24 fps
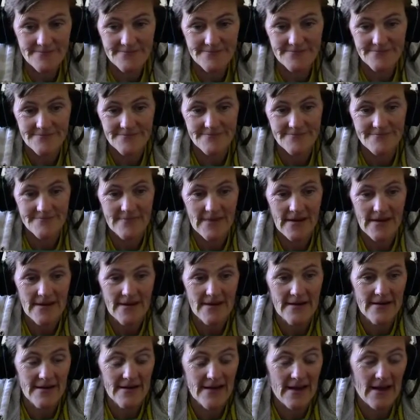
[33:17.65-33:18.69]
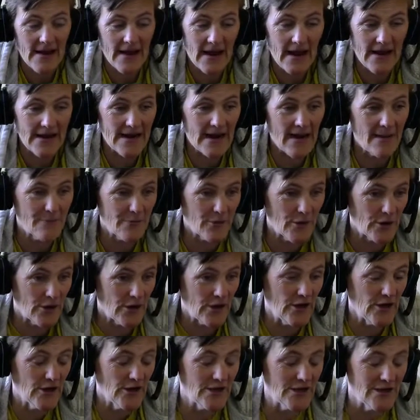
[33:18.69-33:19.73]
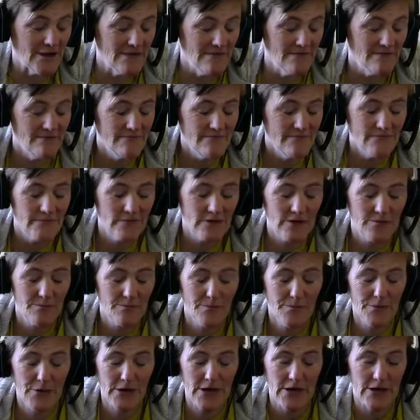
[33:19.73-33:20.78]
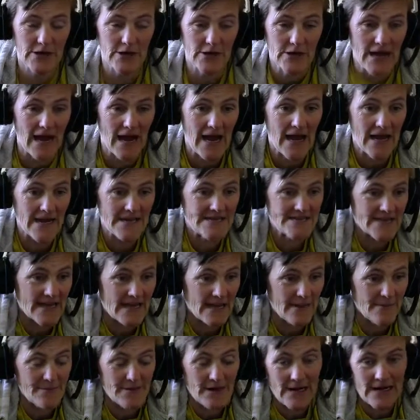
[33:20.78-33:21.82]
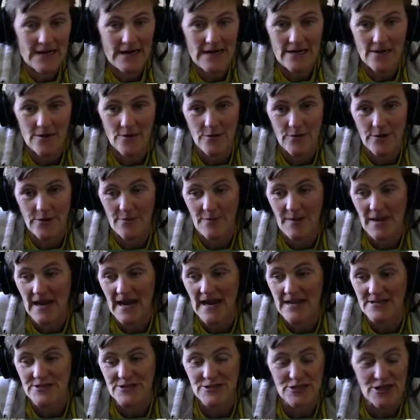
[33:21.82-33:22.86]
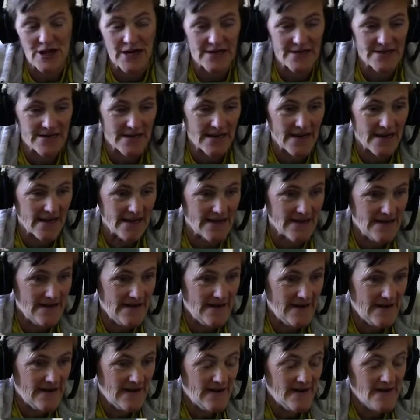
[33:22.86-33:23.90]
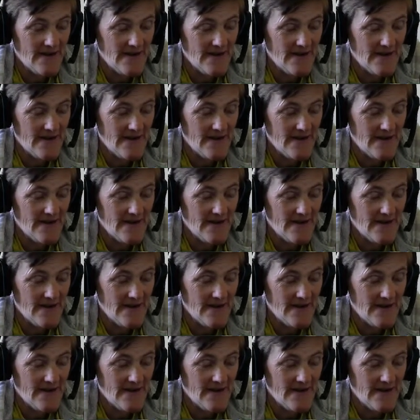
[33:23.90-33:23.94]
Going to sell and I got pretty good, pretty good eyesight, but I gotta go get my eyes checked again.